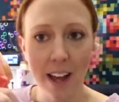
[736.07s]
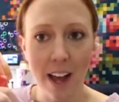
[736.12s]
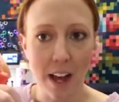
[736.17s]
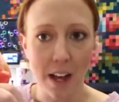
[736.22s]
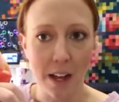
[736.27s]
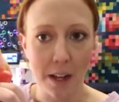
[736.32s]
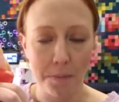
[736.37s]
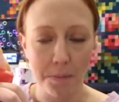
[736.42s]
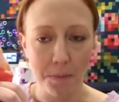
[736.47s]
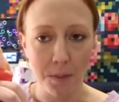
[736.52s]

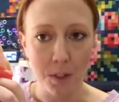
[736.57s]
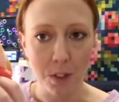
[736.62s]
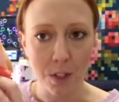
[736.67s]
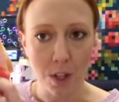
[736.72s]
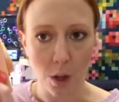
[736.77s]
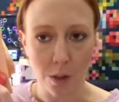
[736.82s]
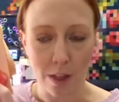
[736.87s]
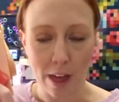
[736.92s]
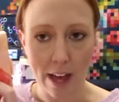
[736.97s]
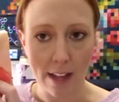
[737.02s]

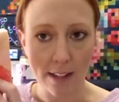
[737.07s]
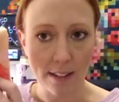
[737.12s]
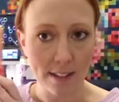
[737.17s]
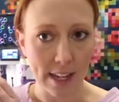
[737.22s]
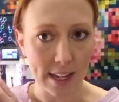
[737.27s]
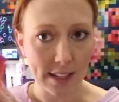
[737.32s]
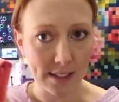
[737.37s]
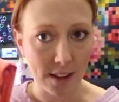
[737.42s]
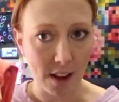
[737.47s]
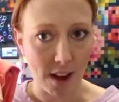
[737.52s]
So that
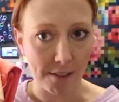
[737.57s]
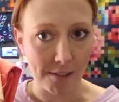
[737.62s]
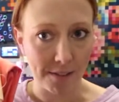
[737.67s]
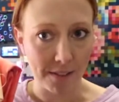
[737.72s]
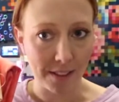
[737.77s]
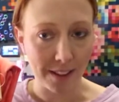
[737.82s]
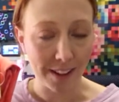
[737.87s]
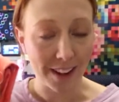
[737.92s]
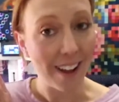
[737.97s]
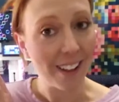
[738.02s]
sets
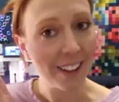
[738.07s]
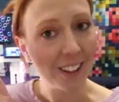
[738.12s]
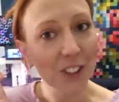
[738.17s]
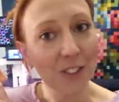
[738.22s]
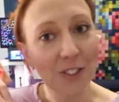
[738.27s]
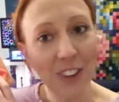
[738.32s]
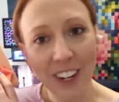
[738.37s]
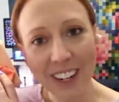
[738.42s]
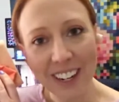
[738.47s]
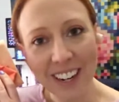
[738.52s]
off the
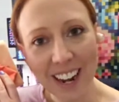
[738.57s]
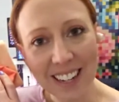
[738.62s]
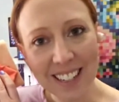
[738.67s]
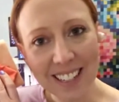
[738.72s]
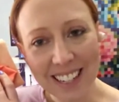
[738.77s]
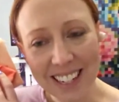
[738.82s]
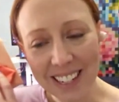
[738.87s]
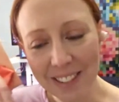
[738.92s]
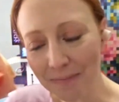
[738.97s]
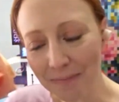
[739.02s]
colors very
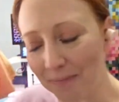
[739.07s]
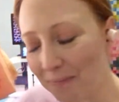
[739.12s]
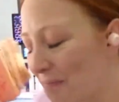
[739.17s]
nicely.